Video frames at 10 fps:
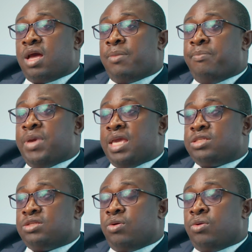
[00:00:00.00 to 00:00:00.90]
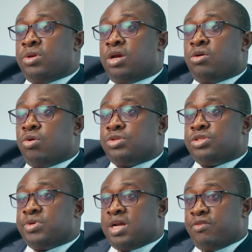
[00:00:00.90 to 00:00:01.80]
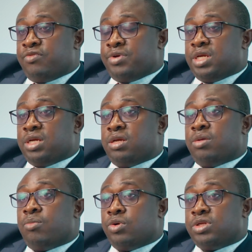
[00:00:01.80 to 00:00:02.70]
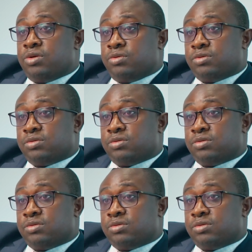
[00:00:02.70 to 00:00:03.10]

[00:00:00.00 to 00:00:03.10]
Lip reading: are based on a cost recovery model.